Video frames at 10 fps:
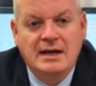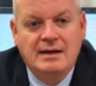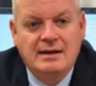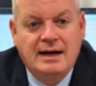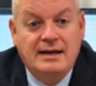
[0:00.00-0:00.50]

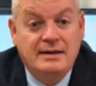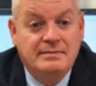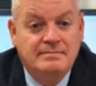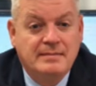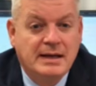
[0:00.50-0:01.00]
Hi,
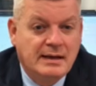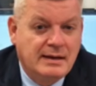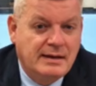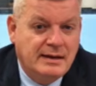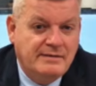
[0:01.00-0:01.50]

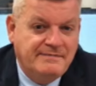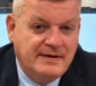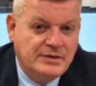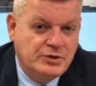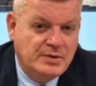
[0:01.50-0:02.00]
at
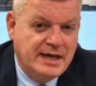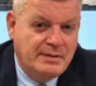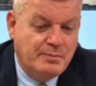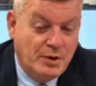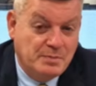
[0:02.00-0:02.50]
Find UK
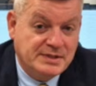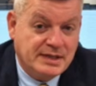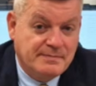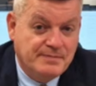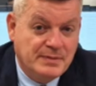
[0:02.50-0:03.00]
Property,
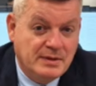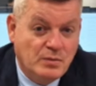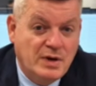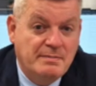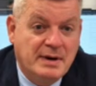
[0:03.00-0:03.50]

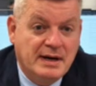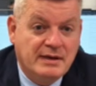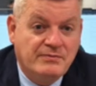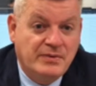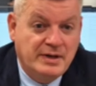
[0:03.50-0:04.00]
we buy
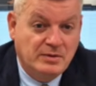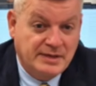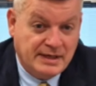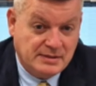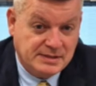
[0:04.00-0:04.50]
freehold
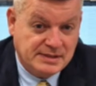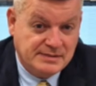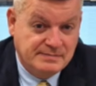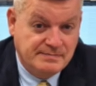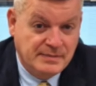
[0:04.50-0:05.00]
houses,
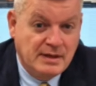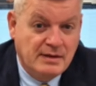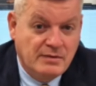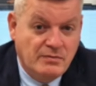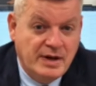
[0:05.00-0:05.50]

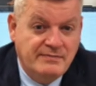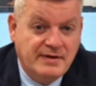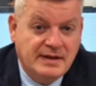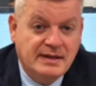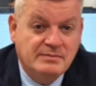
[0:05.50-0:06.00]

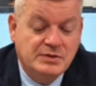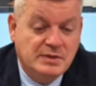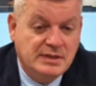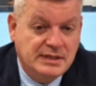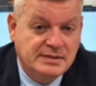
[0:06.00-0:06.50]
renovate them to a
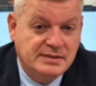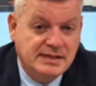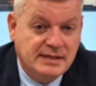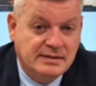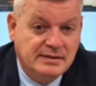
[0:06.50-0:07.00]
decent
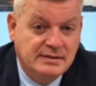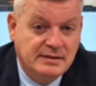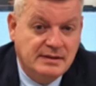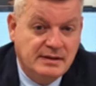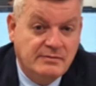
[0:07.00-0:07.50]
standard
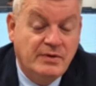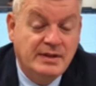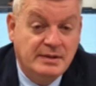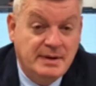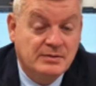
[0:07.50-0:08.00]
and rent
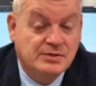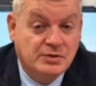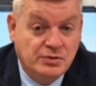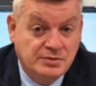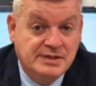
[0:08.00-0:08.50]
them out to
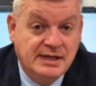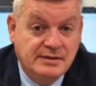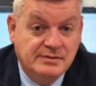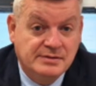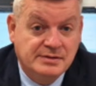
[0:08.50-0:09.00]
good
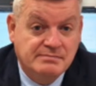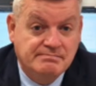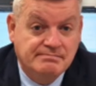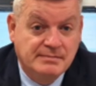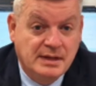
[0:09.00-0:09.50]
tenants.
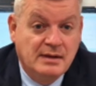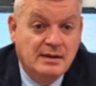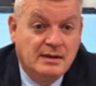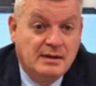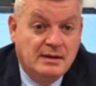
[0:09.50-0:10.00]

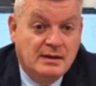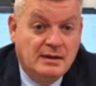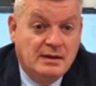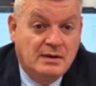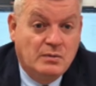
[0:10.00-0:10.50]

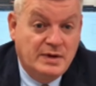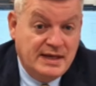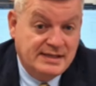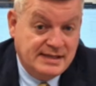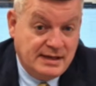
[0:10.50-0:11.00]
We
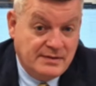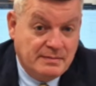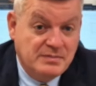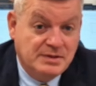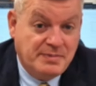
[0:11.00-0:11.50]
then sell
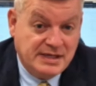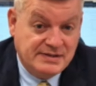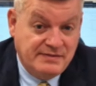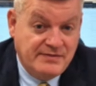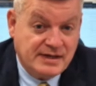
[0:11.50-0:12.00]
them to passive
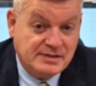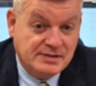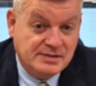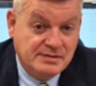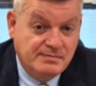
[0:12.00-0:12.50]

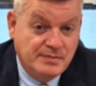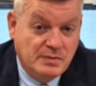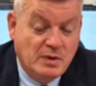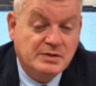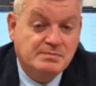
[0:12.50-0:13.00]
investors
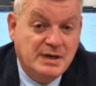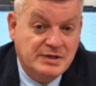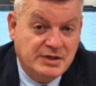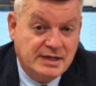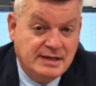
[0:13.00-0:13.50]
whilst
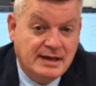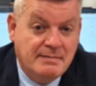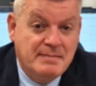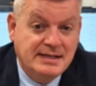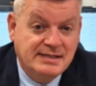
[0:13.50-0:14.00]
managing and
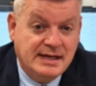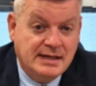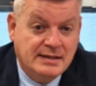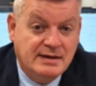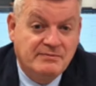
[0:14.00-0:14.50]

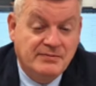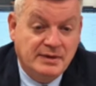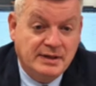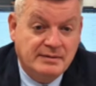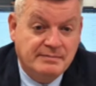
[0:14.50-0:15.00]
maintaining them fully.